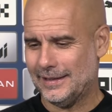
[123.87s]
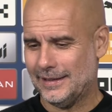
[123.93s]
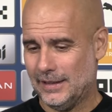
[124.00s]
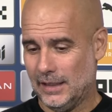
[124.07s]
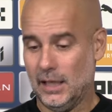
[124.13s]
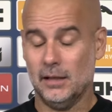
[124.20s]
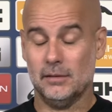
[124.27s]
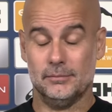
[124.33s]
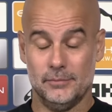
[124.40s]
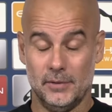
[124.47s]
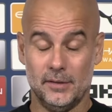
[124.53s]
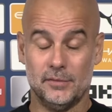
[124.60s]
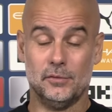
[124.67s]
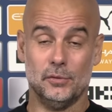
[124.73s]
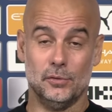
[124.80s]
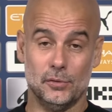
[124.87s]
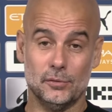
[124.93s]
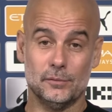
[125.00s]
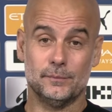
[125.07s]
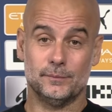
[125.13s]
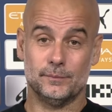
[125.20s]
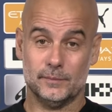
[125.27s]
yeah, we have to.
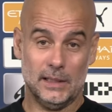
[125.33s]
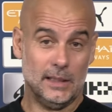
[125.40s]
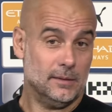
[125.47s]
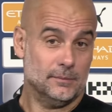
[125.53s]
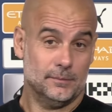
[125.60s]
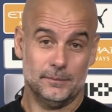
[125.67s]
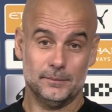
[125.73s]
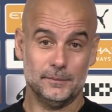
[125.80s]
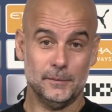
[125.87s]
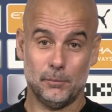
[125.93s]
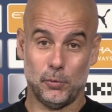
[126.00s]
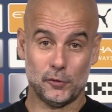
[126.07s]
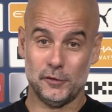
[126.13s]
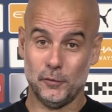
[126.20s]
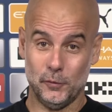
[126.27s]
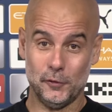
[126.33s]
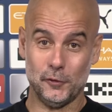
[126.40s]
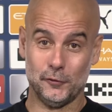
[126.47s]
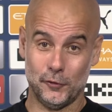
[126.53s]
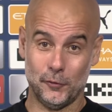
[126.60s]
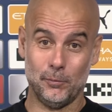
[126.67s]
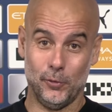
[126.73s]
Yeah, important. We
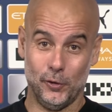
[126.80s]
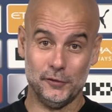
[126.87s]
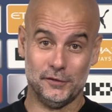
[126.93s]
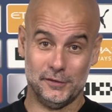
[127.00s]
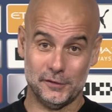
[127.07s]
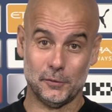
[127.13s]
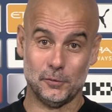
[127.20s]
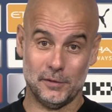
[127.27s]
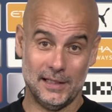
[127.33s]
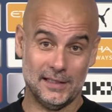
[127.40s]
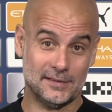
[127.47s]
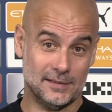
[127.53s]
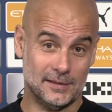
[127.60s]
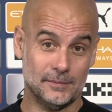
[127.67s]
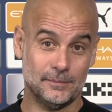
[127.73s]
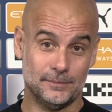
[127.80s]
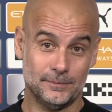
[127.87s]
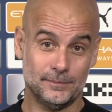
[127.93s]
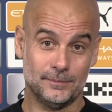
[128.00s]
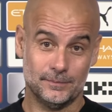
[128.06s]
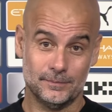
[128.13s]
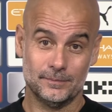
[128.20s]
don't drop points. It's a good lesson.
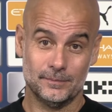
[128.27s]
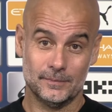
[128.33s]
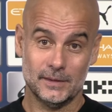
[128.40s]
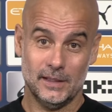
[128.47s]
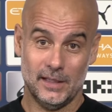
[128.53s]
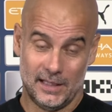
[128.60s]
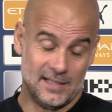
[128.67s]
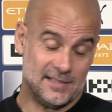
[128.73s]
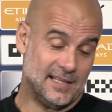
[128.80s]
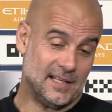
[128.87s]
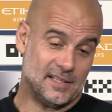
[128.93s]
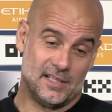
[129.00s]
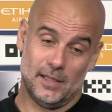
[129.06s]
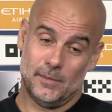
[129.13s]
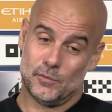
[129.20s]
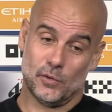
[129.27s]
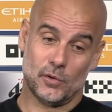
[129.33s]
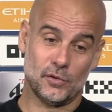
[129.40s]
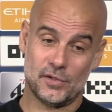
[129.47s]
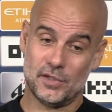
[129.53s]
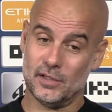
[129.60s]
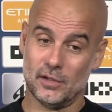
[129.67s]
Against that team, we
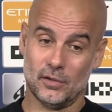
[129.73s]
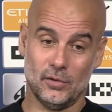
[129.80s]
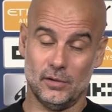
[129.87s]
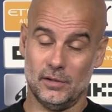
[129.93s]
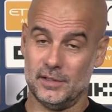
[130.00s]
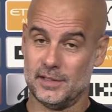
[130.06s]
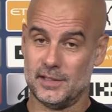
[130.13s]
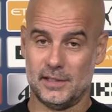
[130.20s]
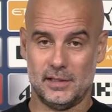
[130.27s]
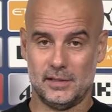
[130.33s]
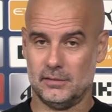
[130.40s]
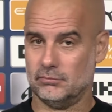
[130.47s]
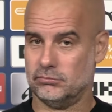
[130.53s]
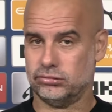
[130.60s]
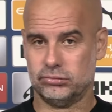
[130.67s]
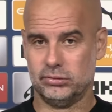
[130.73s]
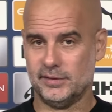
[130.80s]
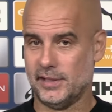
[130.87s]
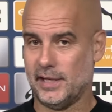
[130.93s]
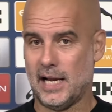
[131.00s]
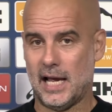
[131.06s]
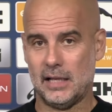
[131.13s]
concede a goal. It's a
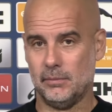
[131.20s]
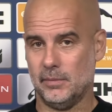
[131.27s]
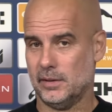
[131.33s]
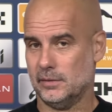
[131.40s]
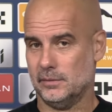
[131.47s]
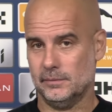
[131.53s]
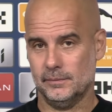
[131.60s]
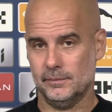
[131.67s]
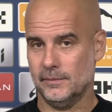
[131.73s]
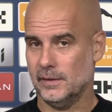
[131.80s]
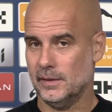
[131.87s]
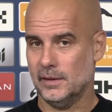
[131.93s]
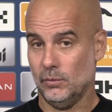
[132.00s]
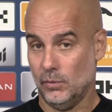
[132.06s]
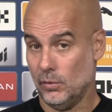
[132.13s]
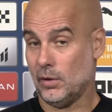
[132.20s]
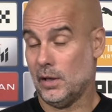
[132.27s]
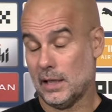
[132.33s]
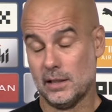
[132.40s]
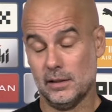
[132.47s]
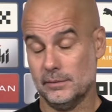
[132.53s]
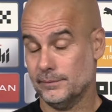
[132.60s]
nightmare. We were
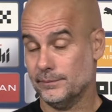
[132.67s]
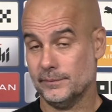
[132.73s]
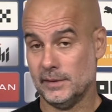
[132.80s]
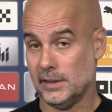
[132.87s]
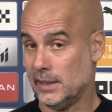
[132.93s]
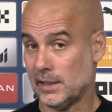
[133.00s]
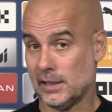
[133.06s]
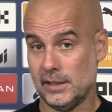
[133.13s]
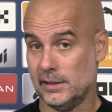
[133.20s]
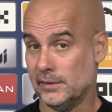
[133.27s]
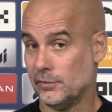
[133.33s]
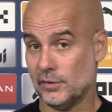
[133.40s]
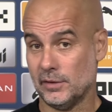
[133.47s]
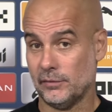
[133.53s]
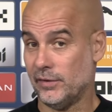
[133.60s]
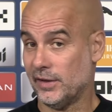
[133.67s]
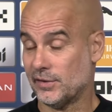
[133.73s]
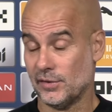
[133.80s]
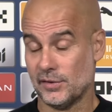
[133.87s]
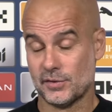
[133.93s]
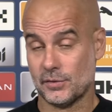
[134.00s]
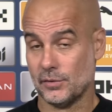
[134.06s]
lucky. The Erling for
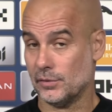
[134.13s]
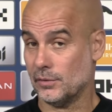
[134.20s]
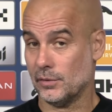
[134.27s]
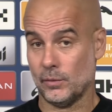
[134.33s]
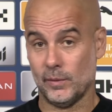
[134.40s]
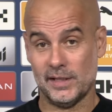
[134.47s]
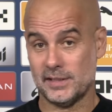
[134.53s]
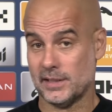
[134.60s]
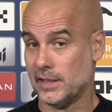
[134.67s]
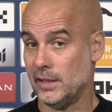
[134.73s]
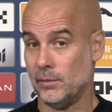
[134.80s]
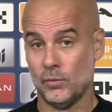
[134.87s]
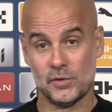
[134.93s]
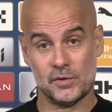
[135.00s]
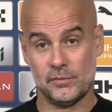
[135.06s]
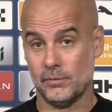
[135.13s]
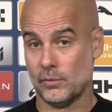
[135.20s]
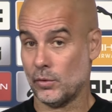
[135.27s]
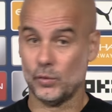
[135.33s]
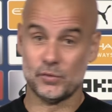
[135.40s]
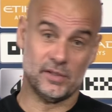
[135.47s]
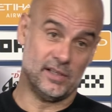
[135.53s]
deflection score. Otherwise, the game was
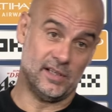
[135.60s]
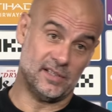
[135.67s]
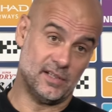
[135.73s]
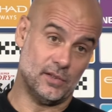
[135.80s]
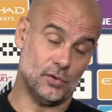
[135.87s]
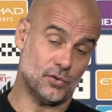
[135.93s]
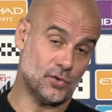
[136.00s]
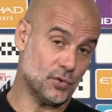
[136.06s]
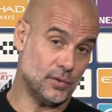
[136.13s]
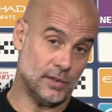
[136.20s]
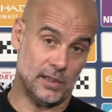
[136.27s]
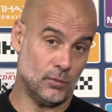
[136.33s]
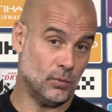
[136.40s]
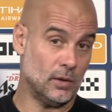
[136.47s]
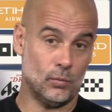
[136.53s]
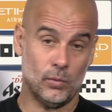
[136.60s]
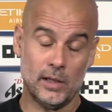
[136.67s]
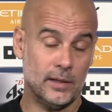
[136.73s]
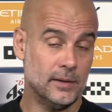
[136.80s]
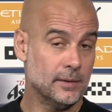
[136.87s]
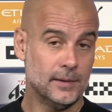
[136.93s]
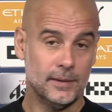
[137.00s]
closer than 0-2. That 1-1.
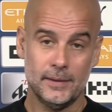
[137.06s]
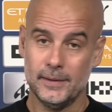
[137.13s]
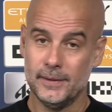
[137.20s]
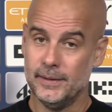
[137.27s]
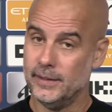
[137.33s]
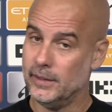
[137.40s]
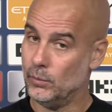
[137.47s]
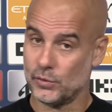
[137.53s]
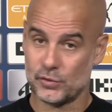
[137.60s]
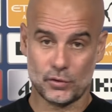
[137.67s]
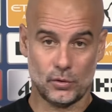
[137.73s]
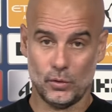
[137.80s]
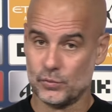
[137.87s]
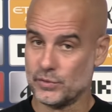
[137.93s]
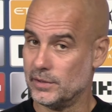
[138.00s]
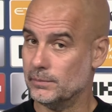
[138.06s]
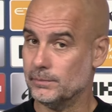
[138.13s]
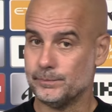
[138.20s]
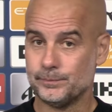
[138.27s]
It was closer.